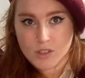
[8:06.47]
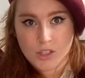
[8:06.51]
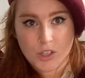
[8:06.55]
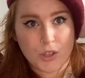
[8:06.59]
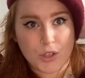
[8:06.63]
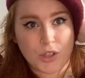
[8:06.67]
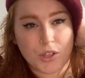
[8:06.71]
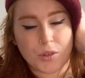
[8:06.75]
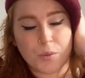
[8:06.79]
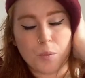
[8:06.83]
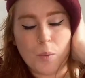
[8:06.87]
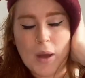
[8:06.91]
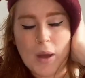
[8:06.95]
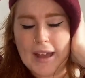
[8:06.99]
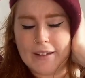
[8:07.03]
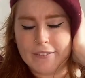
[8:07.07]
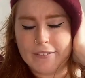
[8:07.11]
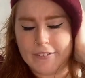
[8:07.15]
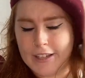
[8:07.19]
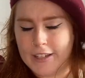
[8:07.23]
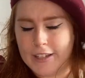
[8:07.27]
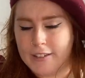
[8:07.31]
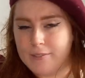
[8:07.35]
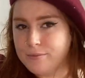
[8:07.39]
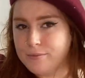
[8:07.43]
you can wear
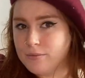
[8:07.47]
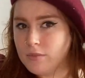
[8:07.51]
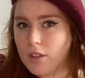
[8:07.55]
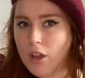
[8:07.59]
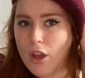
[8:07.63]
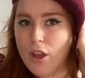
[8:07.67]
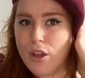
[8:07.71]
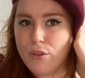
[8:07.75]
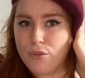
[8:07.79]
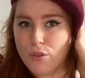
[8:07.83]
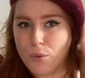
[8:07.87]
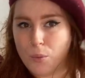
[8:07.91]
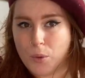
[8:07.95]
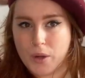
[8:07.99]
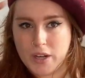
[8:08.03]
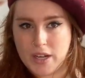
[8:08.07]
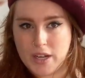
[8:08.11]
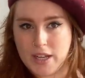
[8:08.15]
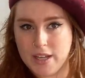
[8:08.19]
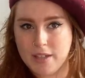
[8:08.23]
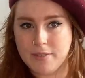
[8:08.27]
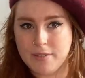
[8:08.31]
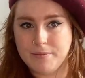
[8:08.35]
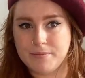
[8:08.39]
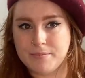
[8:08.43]
it over one
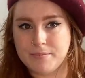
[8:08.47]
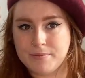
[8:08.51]
ear,